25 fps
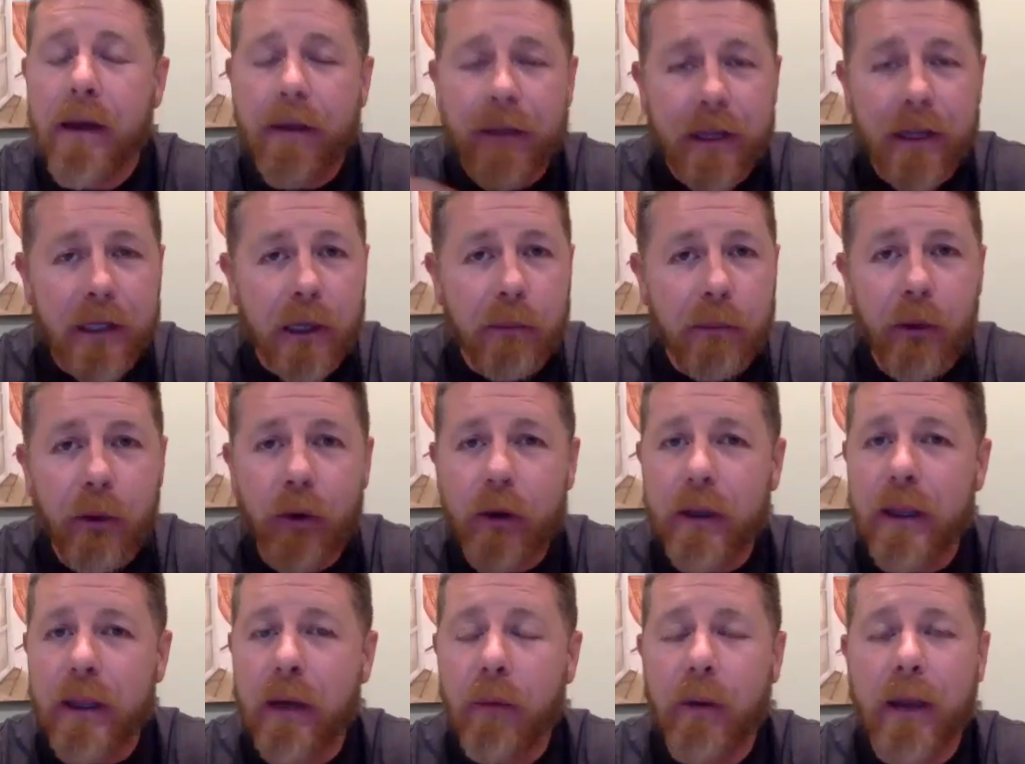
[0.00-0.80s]
The
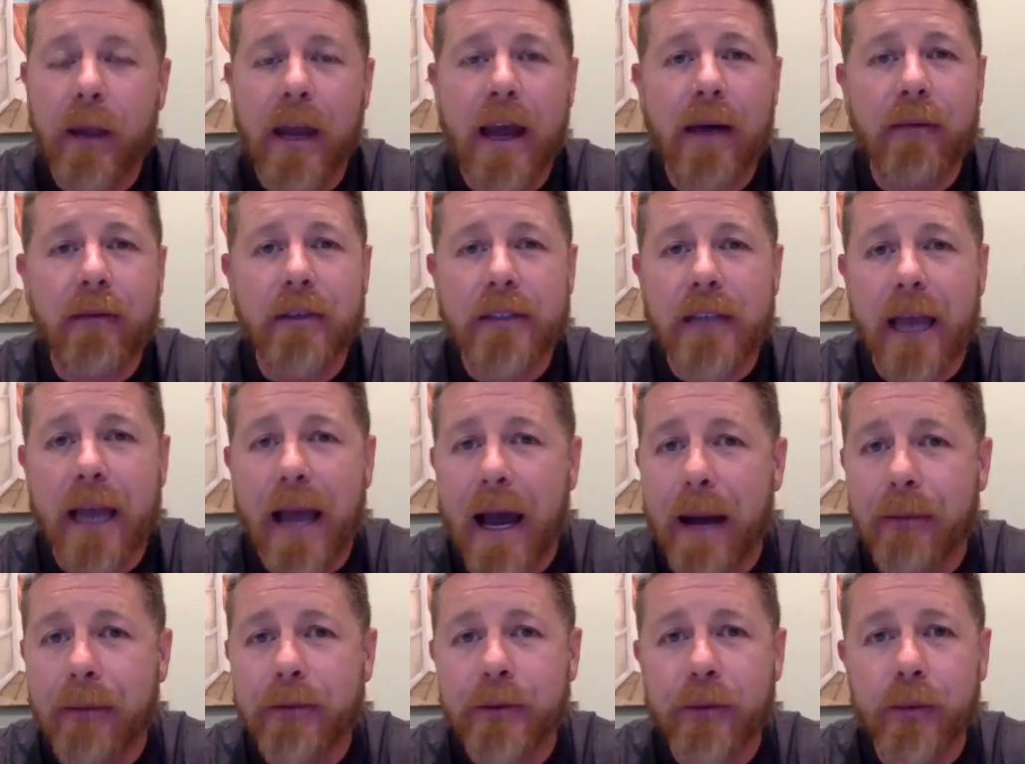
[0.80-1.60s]
community that we have is
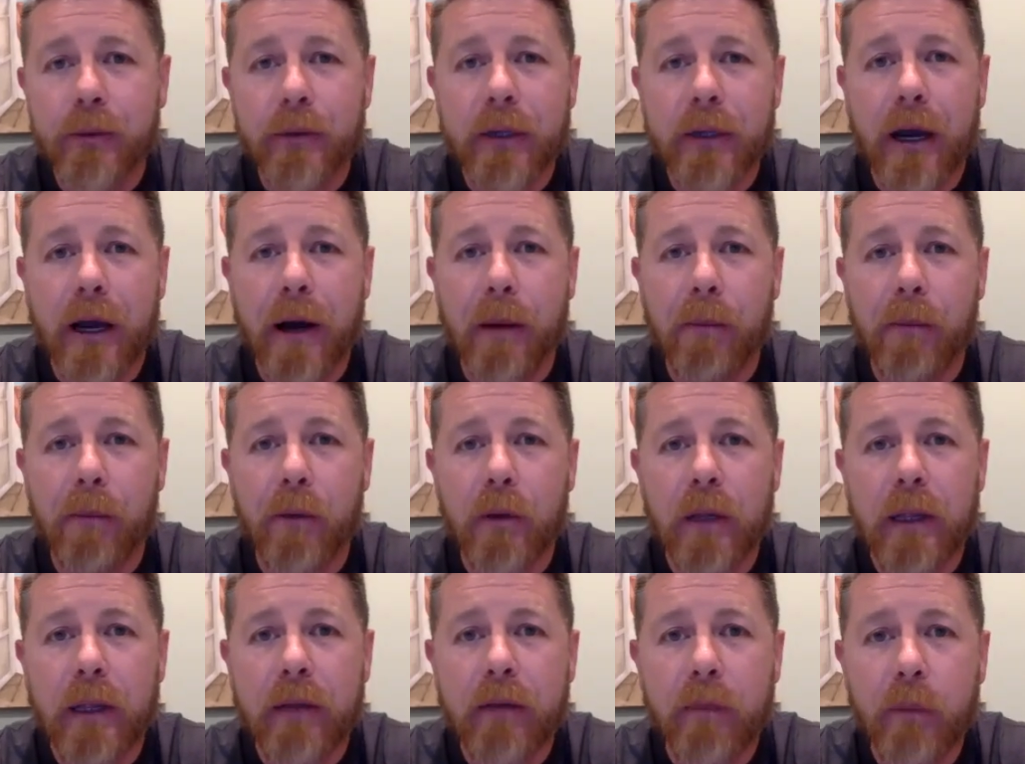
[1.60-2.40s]
absolutely
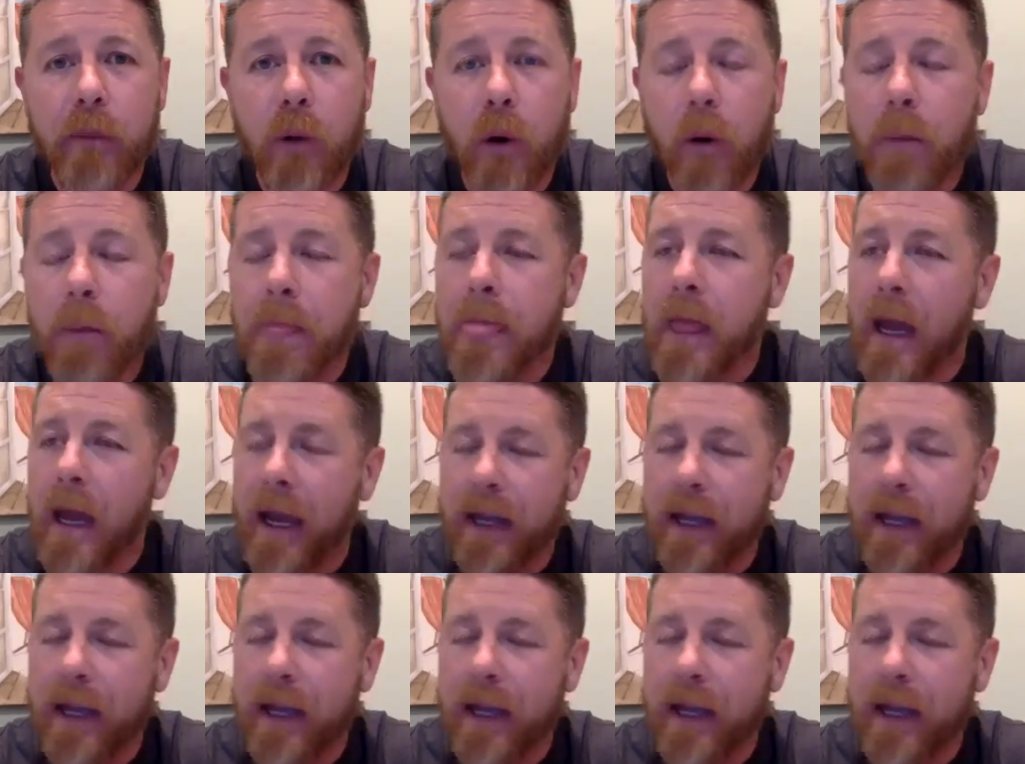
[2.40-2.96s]
unbelievable.